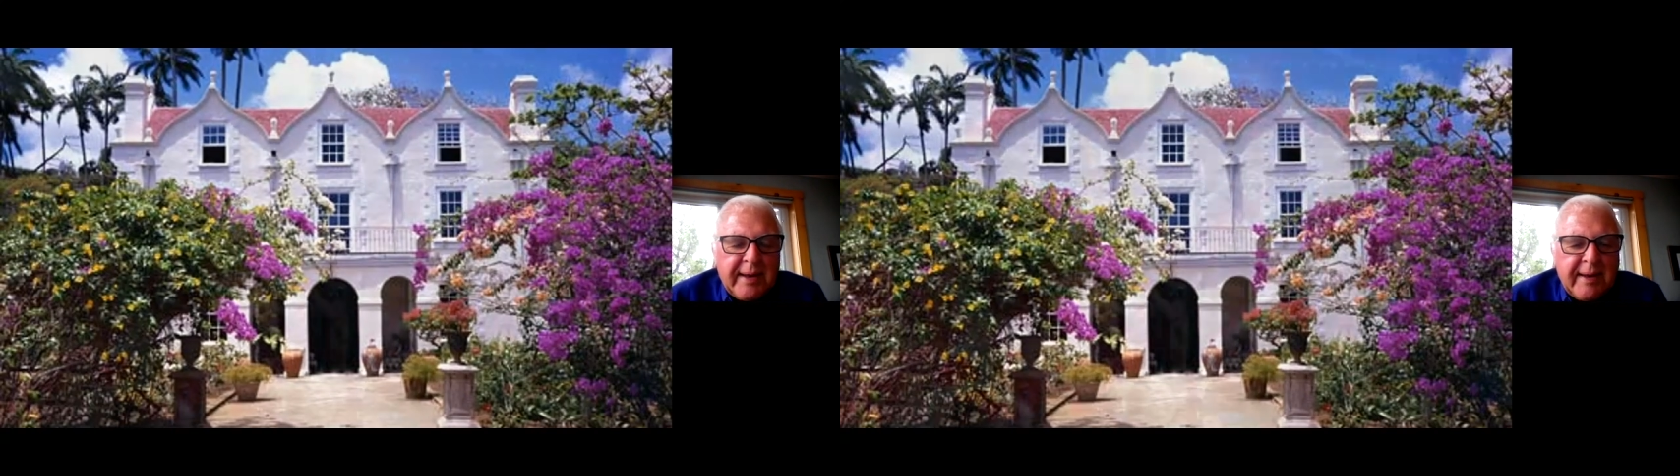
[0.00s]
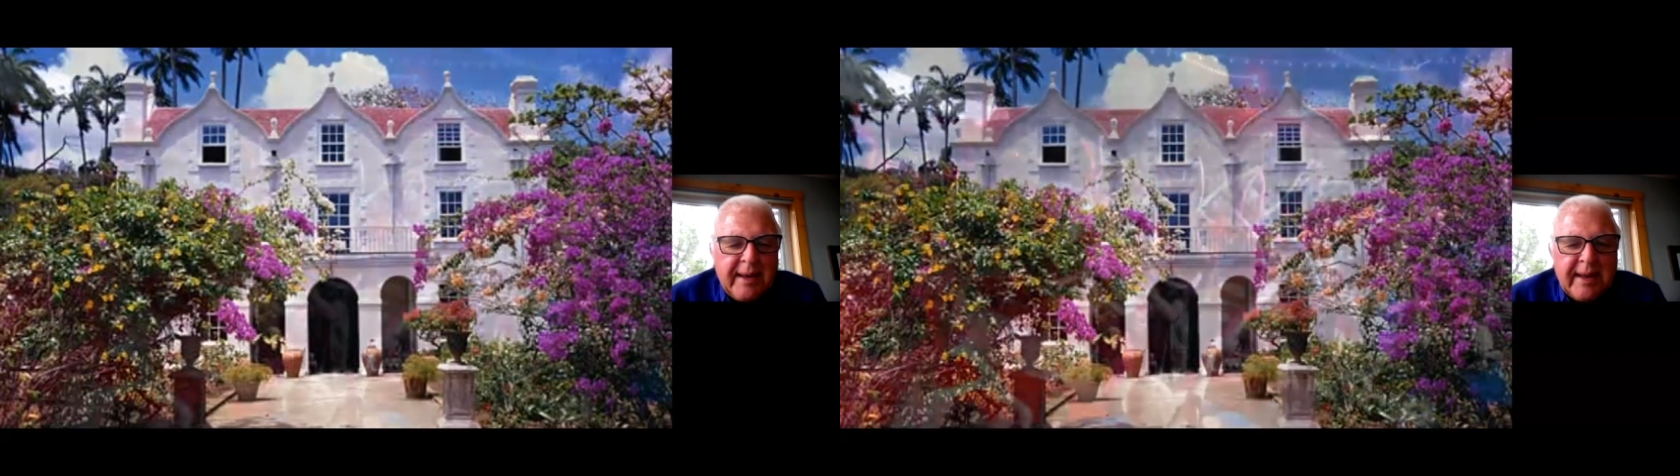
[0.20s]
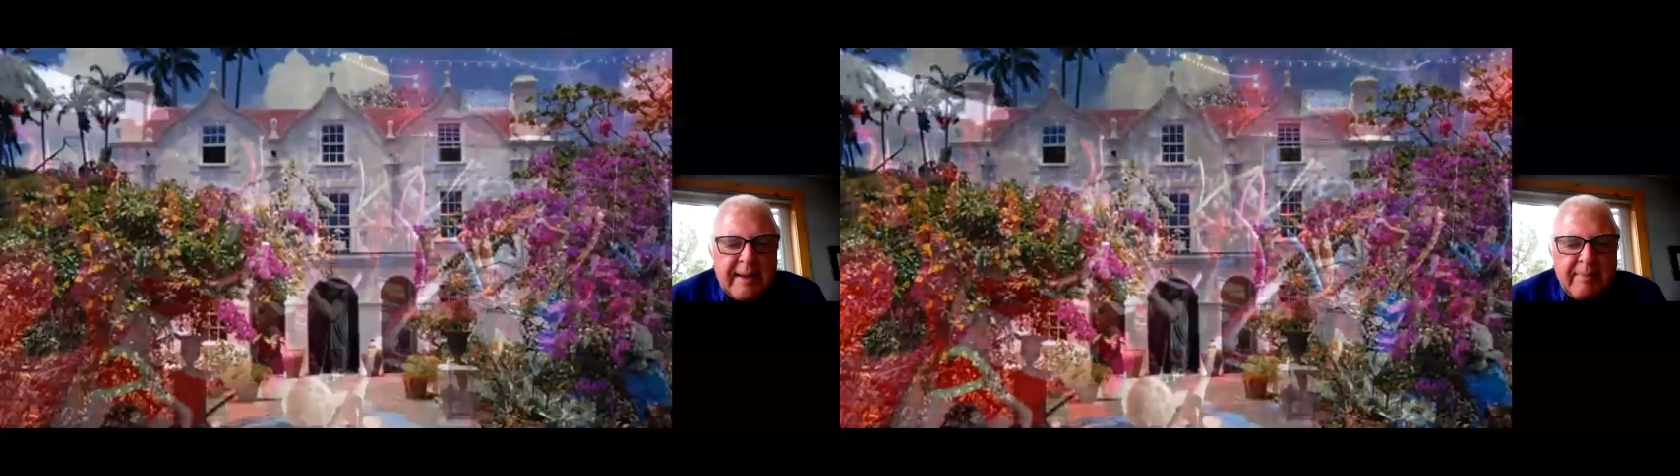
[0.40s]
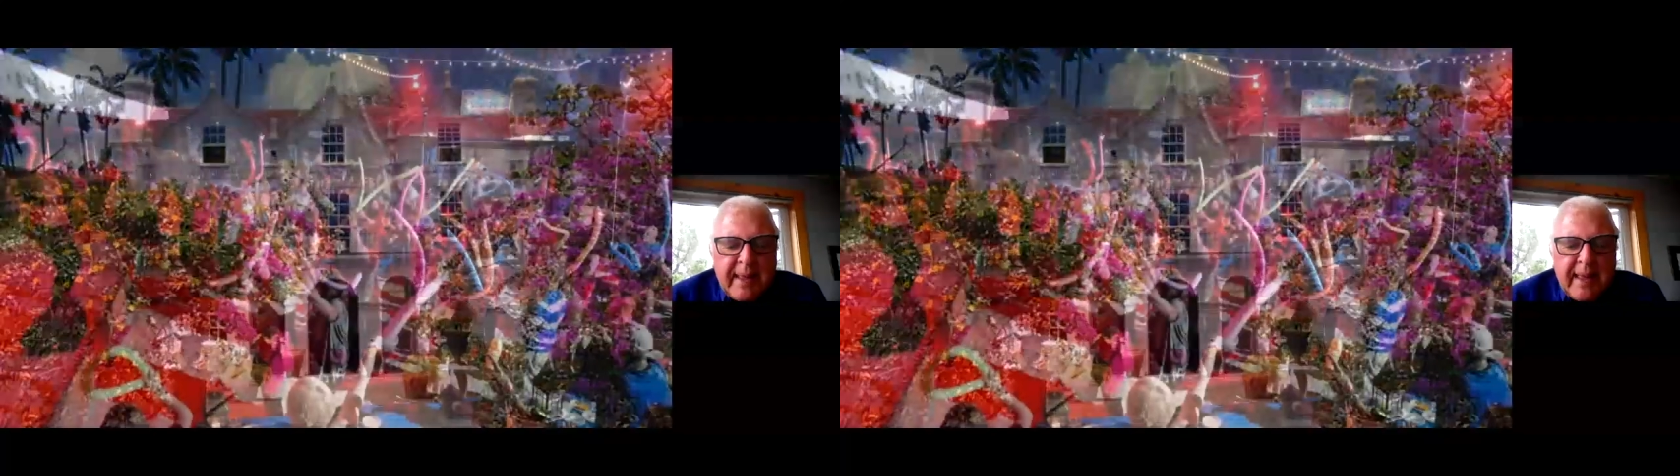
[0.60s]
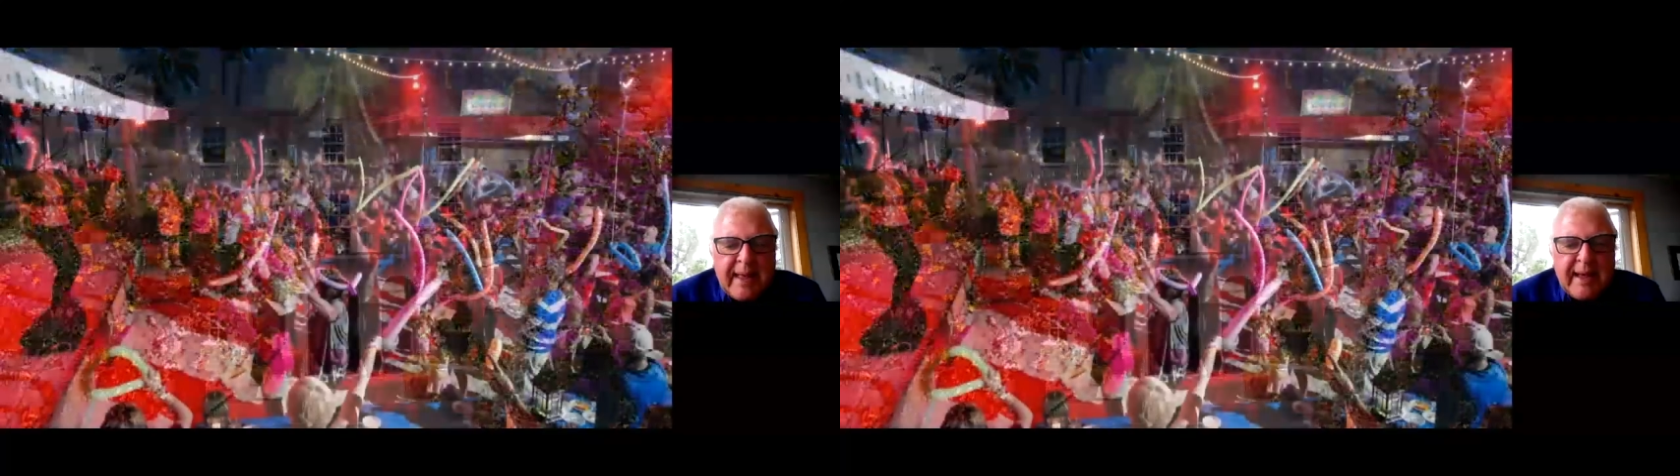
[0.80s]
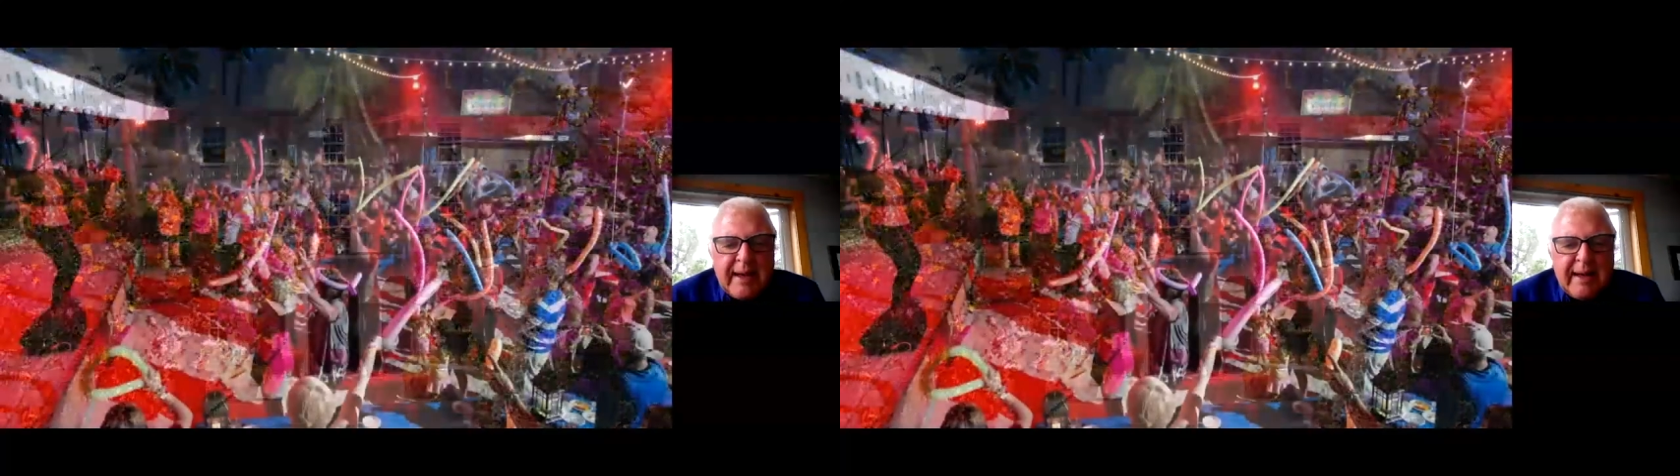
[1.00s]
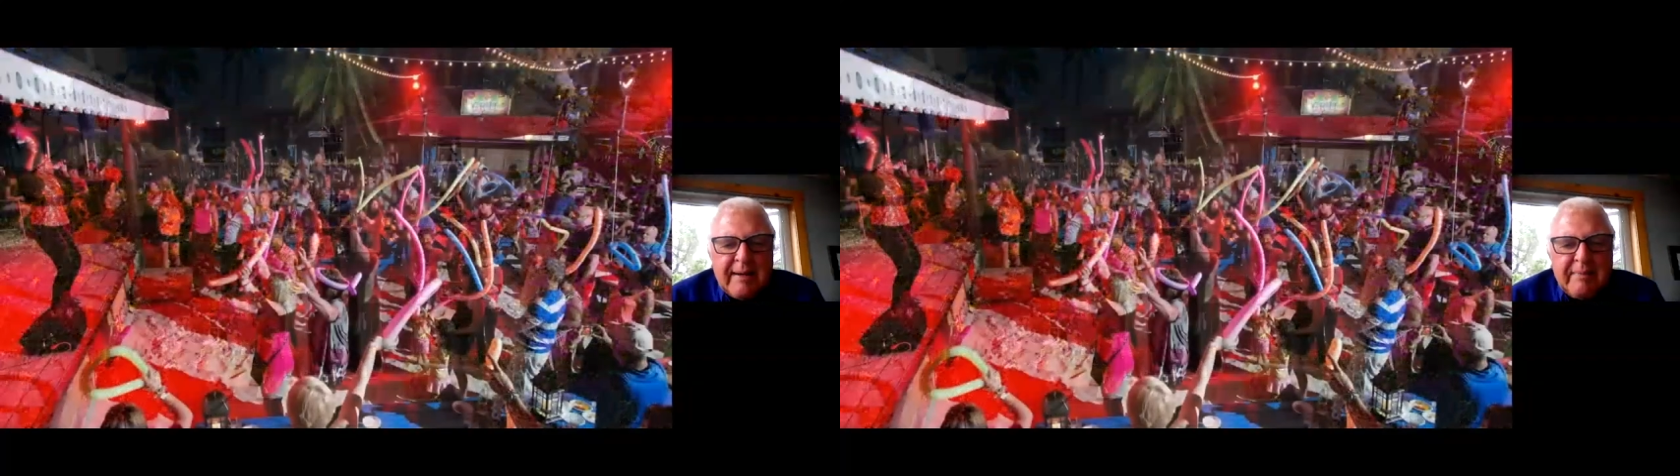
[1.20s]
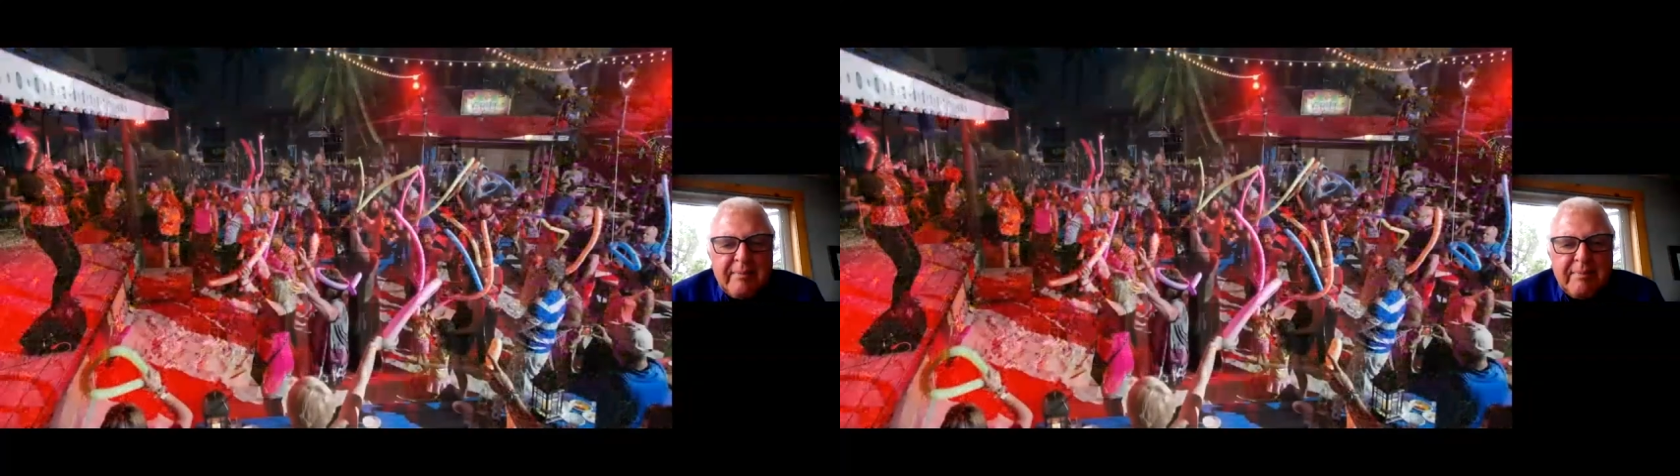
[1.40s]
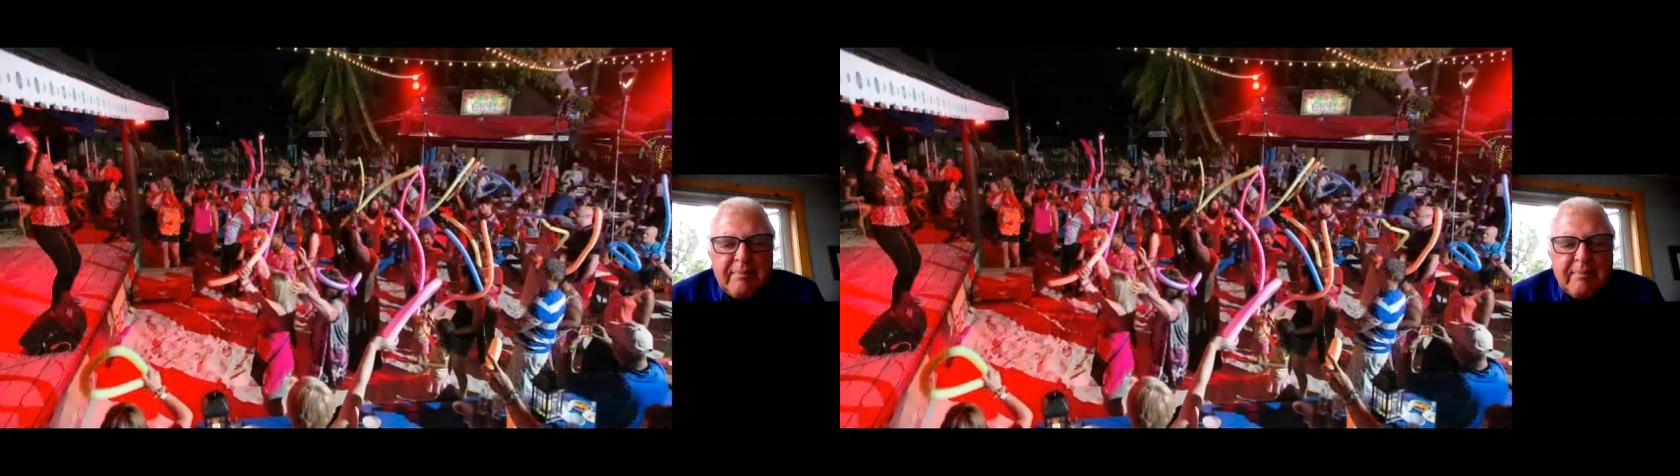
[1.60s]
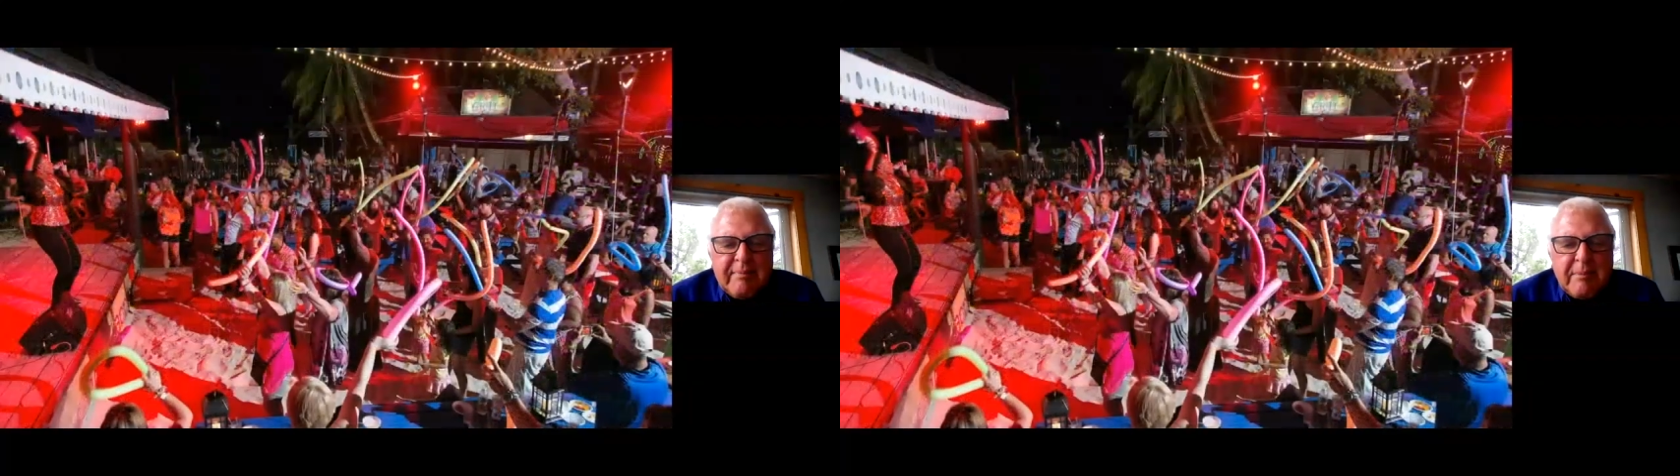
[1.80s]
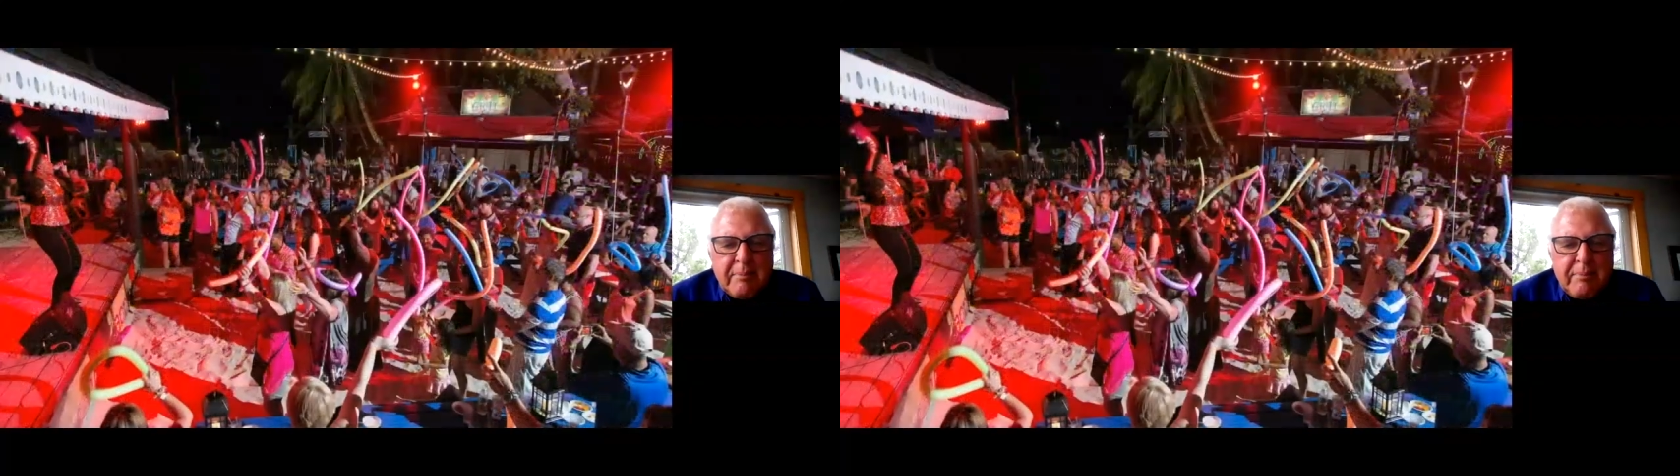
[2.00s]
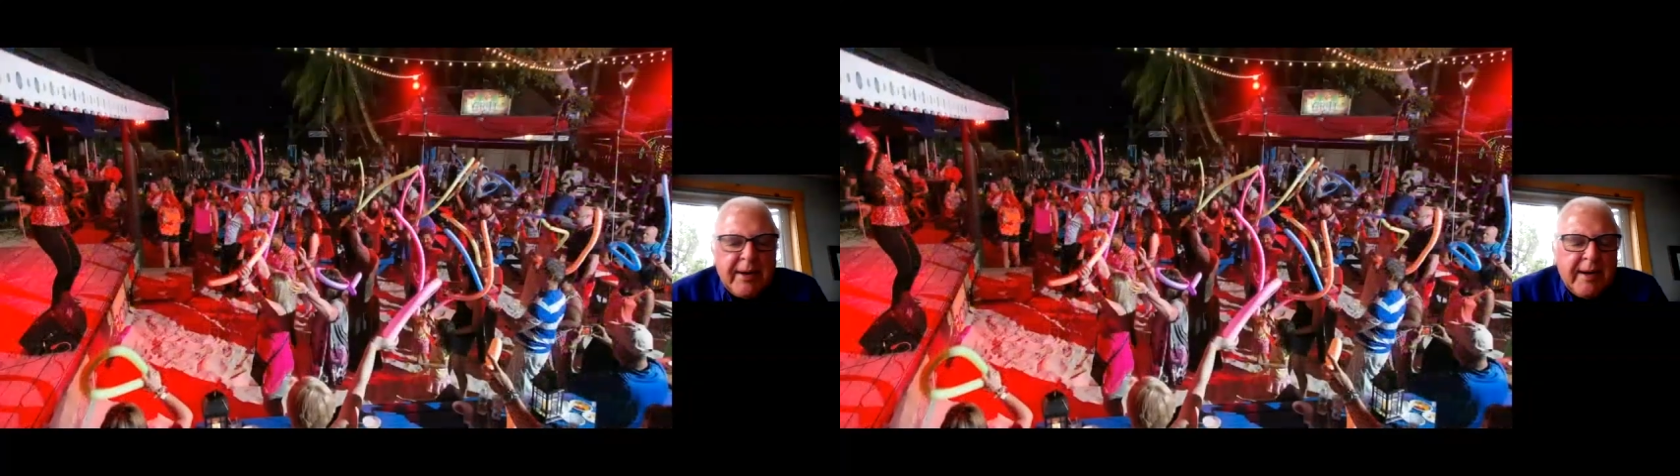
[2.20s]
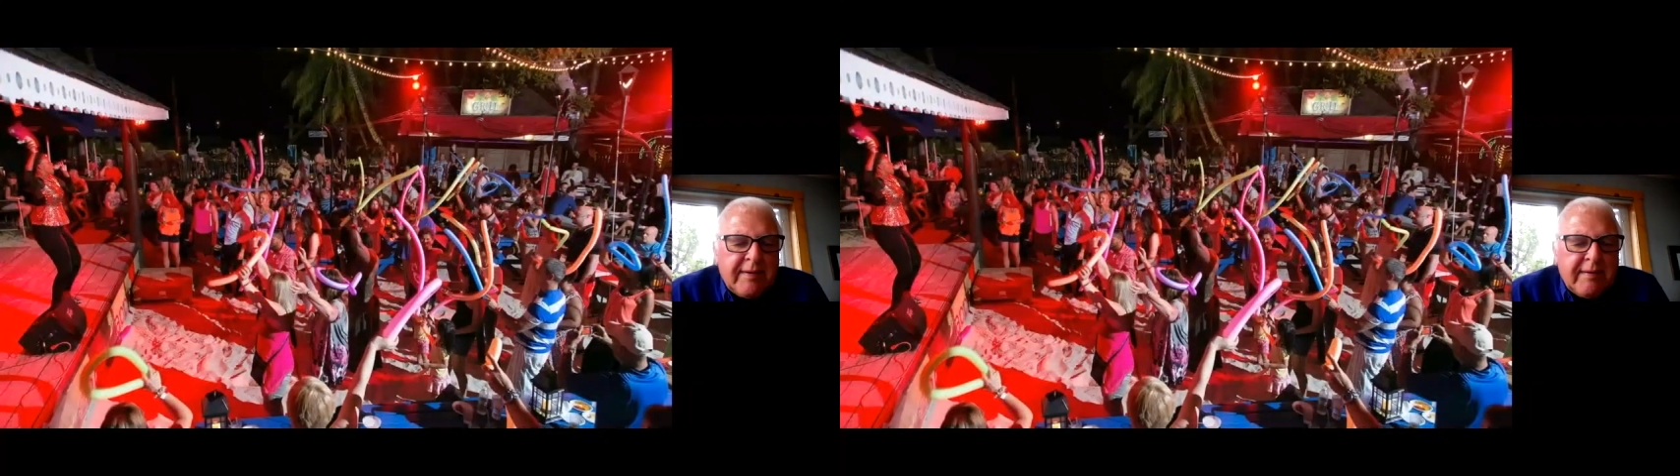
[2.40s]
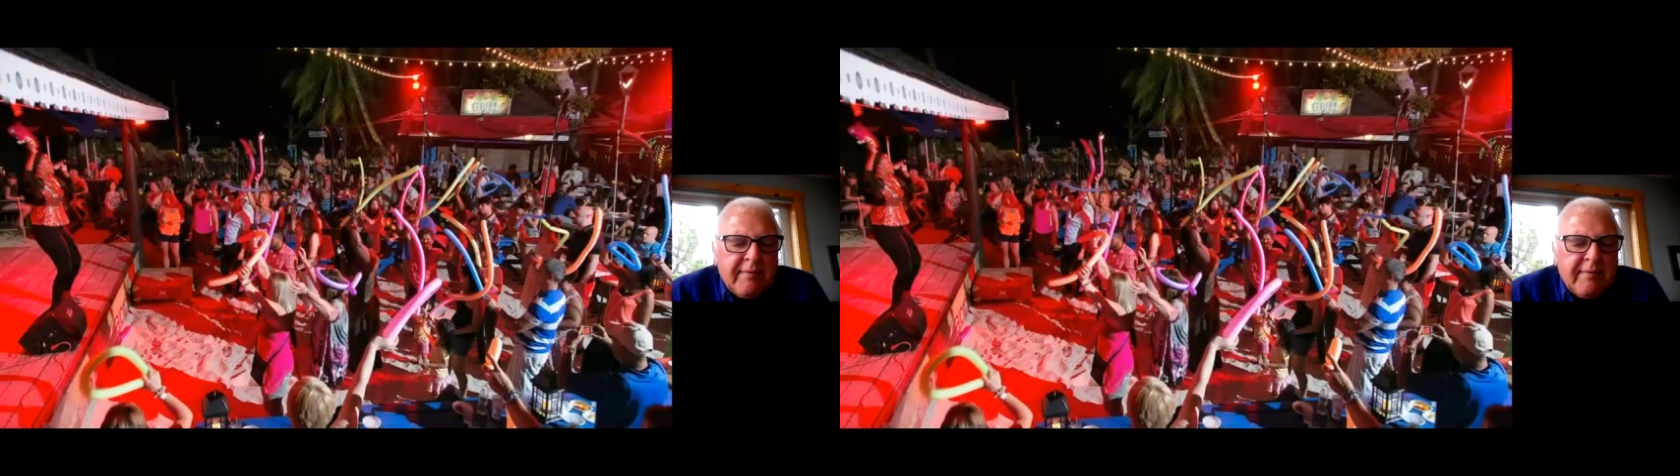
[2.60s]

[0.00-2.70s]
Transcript: and British